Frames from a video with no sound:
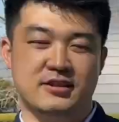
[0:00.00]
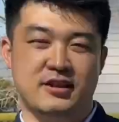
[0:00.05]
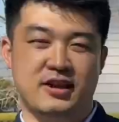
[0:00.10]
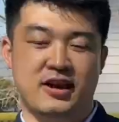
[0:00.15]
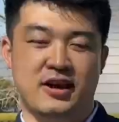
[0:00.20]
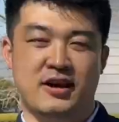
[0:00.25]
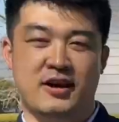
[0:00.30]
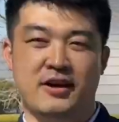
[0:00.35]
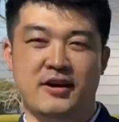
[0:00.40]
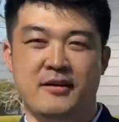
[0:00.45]

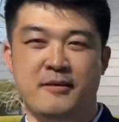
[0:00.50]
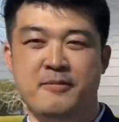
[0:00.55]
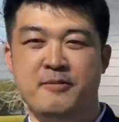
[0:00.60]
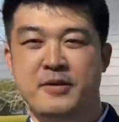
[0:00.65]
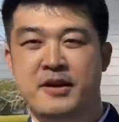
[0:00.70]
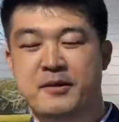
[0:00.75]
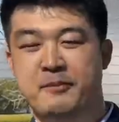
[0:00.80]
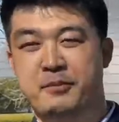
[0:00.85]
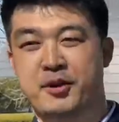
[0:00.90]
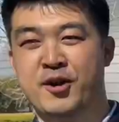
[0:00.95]

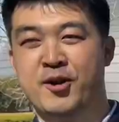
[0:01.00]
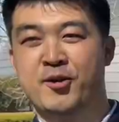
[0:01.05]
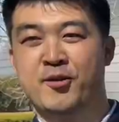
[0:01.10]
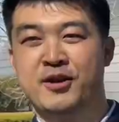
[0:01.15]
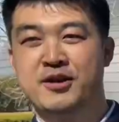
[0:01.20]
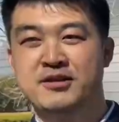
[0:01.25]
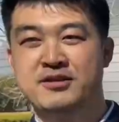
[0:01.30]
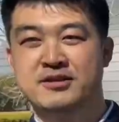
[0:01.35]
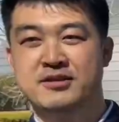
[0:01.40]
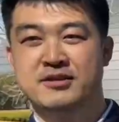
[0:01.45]

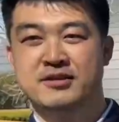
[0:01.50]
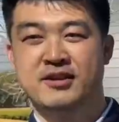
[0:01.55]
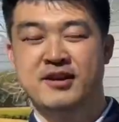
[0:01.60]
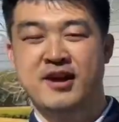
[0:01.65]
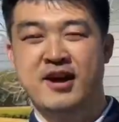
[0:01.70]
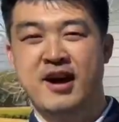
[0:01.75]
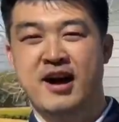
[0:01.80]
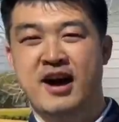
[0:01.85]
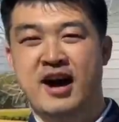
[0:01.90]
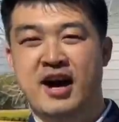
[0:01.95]
appearance,
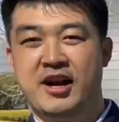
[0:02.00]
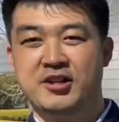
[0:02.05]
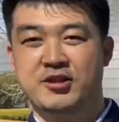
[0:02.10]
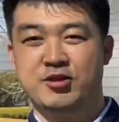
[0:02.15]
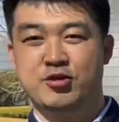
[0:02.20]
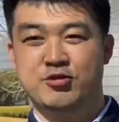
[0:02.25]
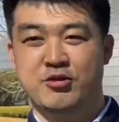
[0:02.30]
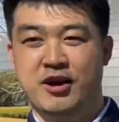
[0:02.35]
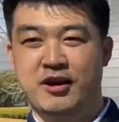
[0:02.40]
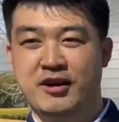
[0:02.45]
I
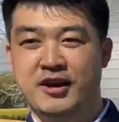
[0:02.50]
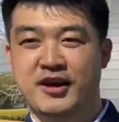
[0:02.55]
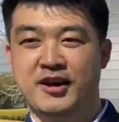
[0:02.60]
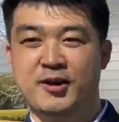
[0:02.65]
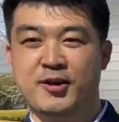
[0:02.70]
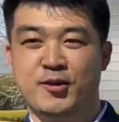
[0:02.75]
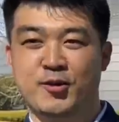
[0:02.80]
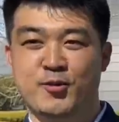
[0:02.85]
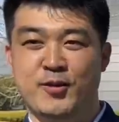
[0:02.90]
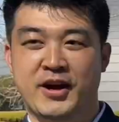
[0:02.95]

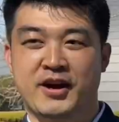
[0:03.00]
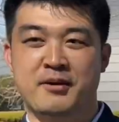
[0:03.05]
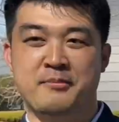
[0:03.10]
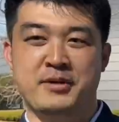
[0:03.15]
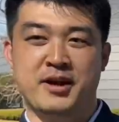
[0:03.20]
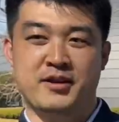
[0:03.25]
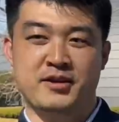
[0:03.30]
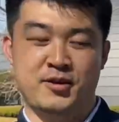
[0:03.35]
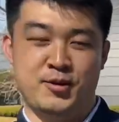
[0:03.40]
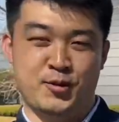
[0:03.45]
strongly
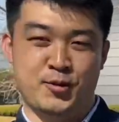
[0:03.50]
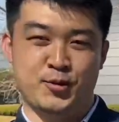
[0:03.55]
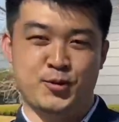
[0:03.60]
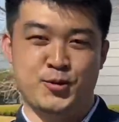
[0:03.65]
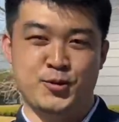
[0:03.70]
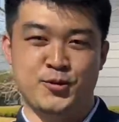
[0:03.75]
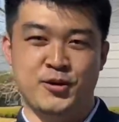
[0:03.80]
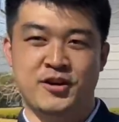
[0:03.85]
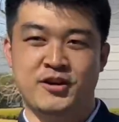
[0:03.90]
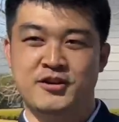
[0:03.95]
recommend you
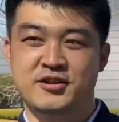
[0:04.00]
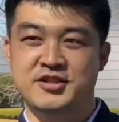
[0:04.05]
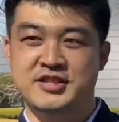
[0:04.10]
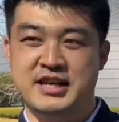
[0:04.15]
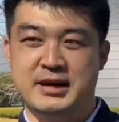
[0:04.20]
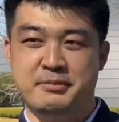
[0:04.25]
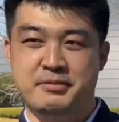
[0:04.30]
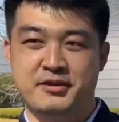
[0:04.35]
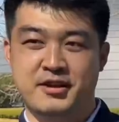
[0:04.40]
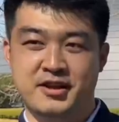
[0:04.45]
to learn
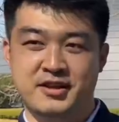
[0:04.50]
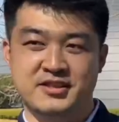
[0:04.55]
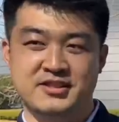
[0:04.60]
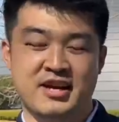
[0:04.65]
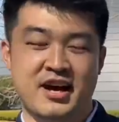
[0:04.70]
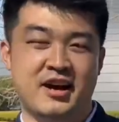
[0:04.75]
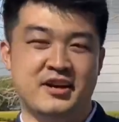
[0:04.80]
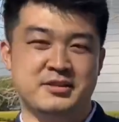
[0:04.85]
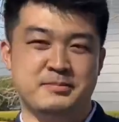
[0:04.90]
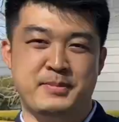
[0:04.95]
Japanese
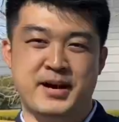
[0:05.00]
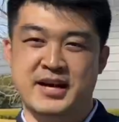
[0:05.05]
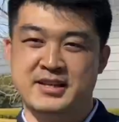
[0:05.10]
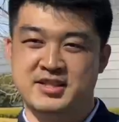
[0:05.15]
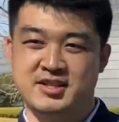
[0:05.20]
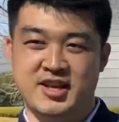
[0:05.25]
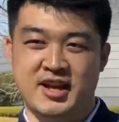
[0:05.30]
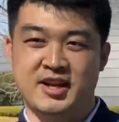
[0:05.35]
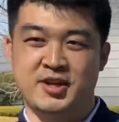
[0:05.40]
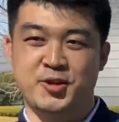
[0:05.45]
as
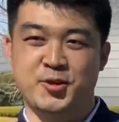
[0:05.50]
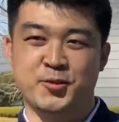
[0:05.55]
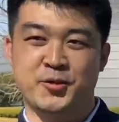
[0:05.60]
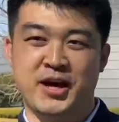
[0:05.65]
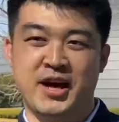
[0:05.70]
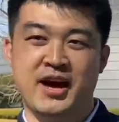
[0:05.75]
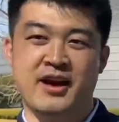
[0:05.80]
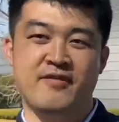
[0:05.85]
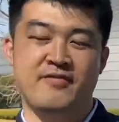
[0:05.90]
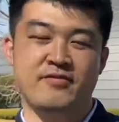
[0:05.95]
best as you
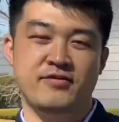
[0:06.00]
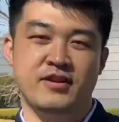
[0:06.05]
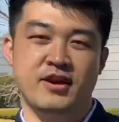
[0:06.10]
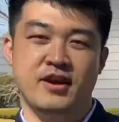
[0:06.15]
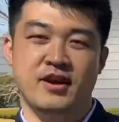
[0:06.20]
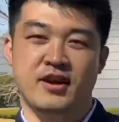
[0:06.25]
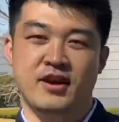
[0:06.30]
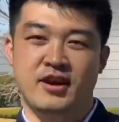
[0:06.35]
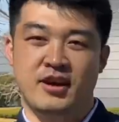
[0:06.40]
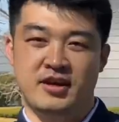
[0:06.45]
can.
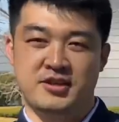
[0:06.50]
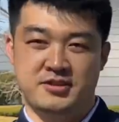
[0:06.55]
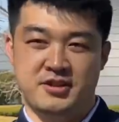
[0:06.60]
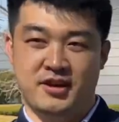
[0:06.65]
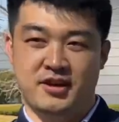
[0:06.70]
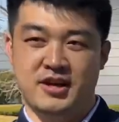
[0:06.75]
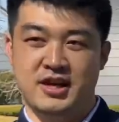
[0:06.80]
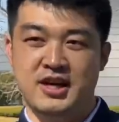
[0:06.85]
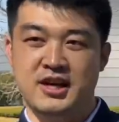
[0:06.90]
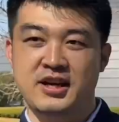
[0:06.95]
It's a
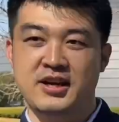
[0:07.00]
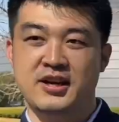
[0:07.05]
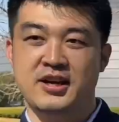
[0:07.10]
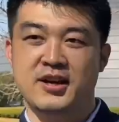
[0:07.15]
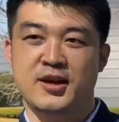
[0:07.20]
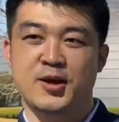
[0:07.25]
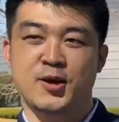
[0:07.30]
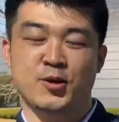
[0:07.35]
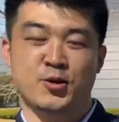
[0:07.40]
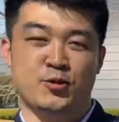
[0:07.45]
key
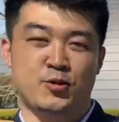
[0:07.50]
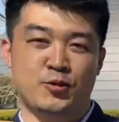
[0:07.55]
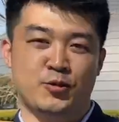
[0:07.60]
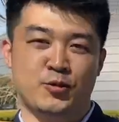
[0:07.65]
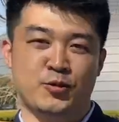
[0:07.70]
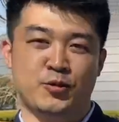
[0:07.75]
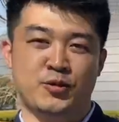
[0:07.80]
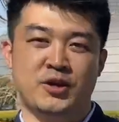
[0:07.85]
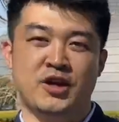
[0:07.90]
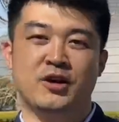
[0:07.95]

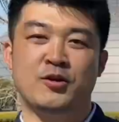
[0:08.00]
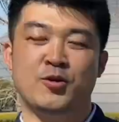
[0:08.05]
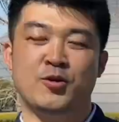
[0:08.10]
to the